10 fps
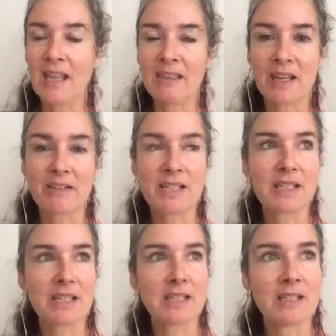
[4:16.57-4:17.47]
there is
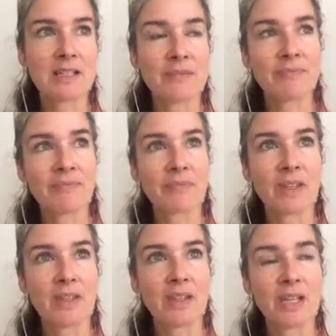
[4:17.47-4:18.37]
an
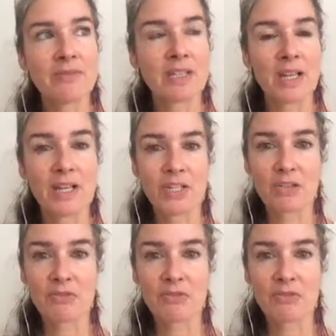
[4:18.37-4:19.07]
invitation